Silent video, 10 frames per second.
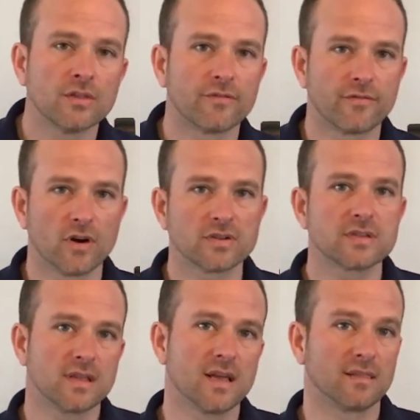The
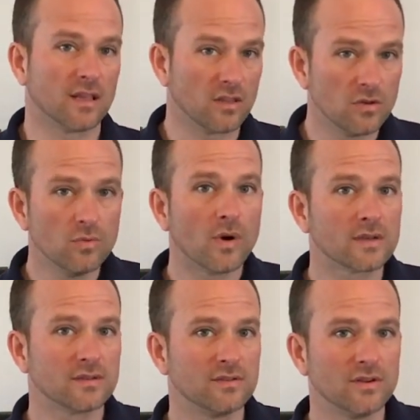first thing that you
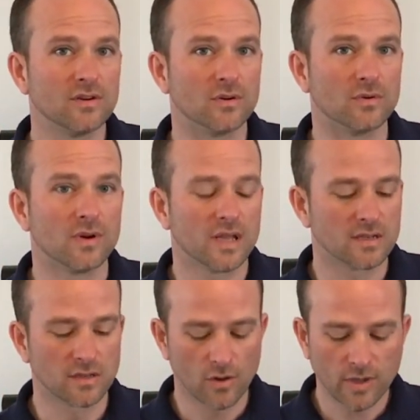want to do
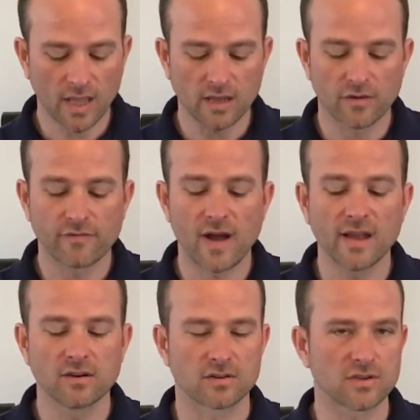is locate your
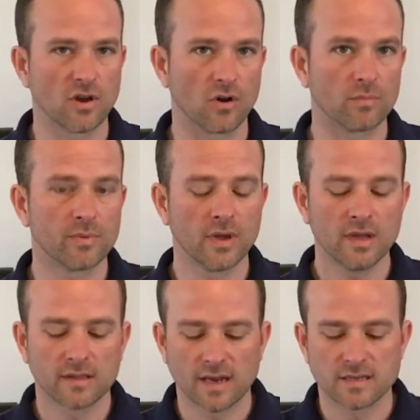finder scope
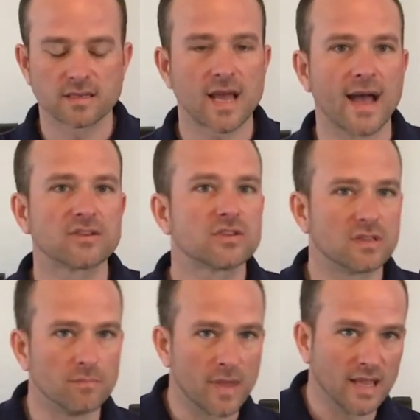that is attached
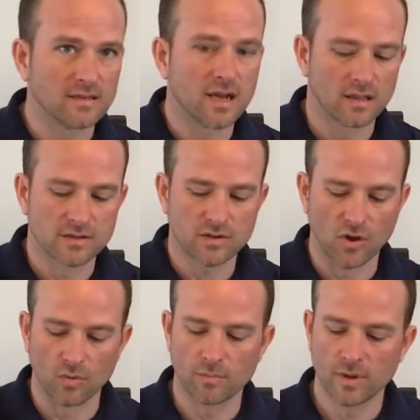to the main
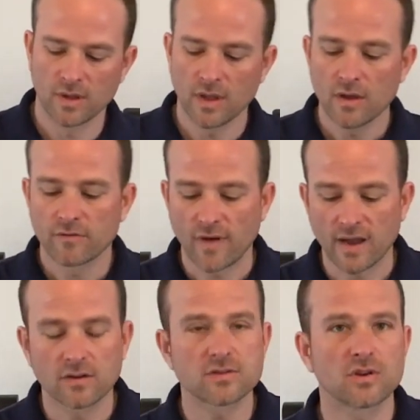telescope.
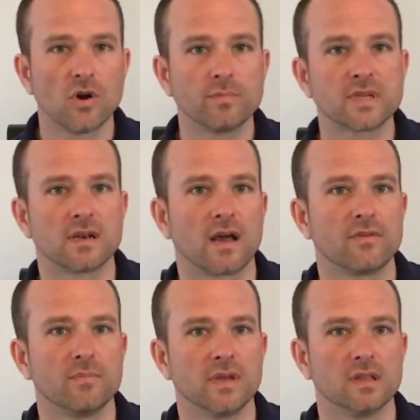Finder scopes can
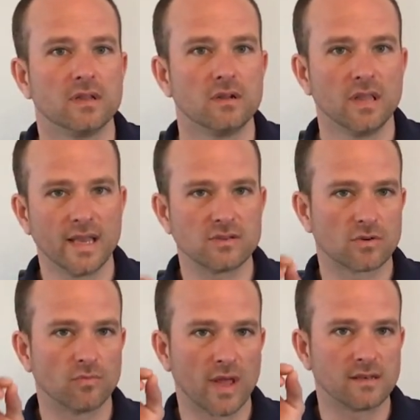either be a little
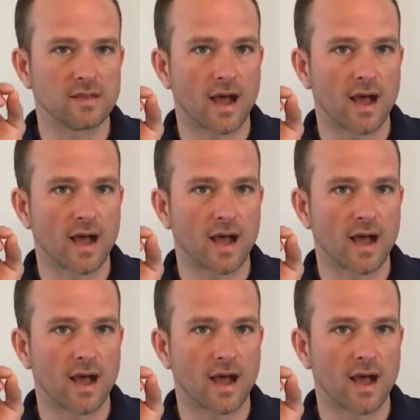laser red